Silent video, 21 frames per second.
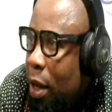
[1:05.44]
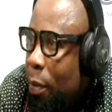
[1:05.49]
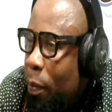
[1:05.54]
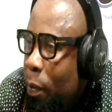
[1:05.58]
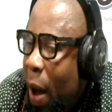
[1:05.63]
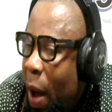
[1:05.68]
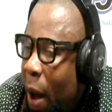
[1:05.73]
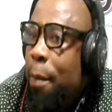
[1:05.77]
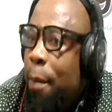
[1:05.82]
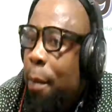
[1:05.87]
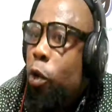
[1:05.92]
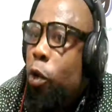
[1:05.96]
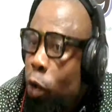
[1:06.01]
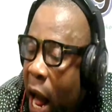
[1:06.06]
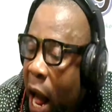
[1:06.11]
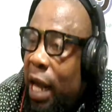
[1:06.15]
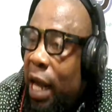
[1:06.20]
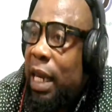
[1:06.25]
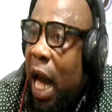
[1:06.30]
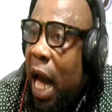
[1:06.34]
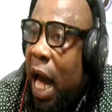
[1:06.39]
Bible
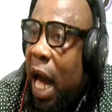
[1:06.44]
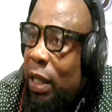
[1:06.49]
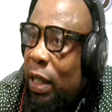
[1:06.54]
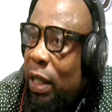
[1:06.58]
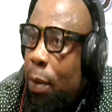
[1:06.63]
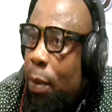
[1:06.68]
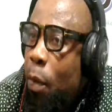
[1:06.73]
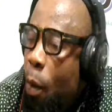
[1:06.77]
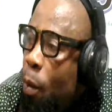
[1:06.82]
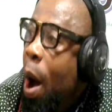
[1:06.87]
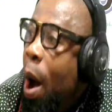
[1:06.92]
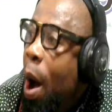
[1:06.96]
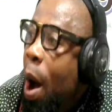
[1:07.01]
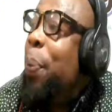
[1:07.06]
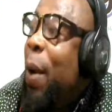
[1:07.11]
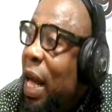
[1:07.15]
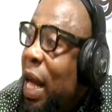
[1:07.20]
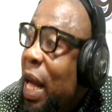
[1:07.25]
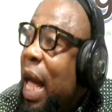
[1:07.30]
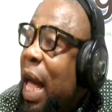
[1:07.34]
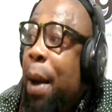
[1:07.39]
cracker was a mum
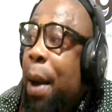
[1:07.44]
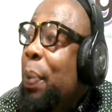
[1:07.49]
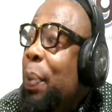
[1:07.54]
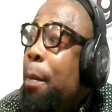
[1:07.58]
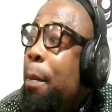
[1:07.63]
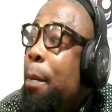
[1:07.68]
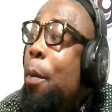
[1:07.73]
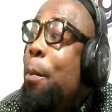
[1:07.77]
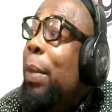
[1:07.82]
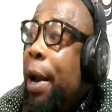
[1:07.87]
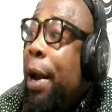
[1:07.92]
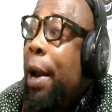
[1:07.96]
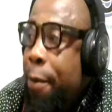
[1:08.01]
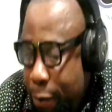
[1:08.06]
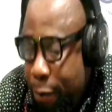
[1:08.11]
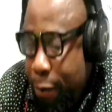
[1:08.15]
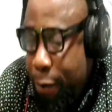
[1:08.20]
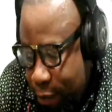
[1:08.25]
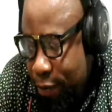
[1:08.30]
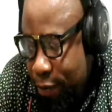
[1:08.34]
pie abra umbrehon.